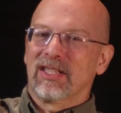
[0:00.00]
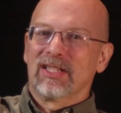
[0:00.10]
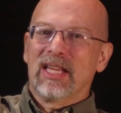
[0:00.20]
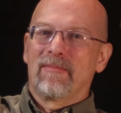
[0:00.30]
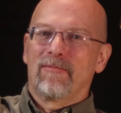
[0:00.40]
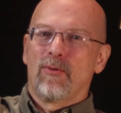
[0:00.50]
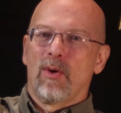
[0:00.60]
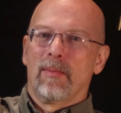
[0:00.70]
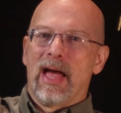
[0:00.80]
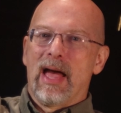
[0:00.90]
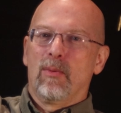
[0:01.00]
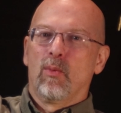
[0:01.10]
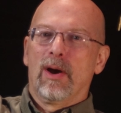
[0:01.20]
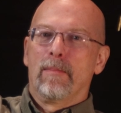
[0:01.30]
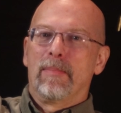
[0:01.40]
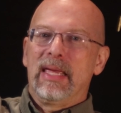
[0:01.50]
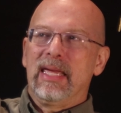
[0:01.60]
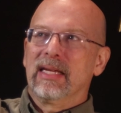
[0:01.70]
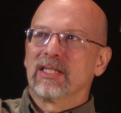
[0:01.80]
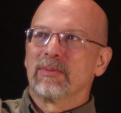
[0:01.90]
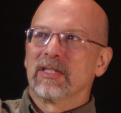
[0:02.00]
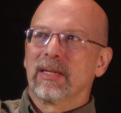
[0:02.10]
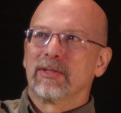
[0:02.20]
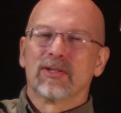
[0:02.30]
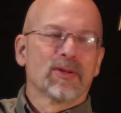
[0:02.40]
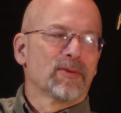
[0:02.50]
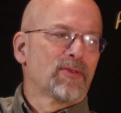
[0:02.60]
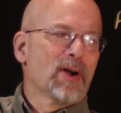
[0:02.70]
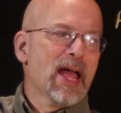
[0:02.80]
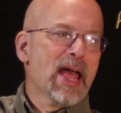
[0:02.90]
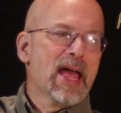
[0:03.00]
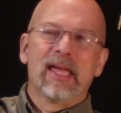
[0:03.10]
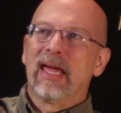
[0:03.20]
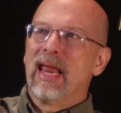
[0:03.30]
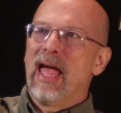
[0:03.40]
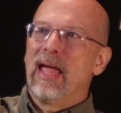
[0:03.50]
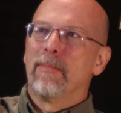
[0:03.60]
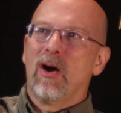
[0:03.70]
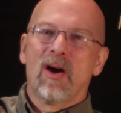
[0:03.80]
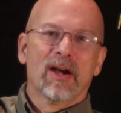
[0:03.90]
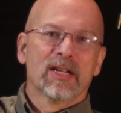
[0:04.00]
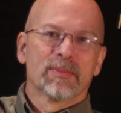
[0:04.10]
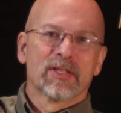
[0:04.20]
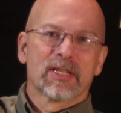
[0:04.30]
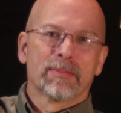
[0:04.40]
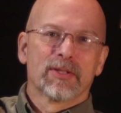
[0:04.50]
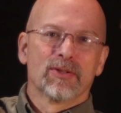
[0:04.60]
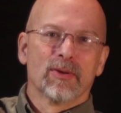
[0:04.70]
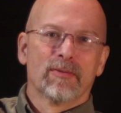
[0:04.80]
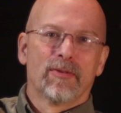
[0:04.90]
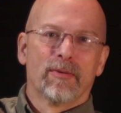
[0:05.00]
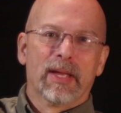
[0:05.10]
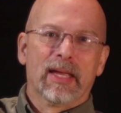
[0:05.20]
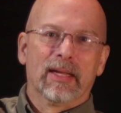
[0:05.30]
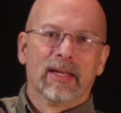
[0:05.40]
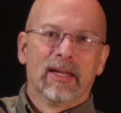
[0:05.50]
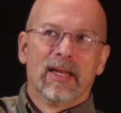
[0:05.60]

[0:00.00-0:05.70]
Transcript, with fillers: the same format where B has been substituted for A and A bar has been substituted for B.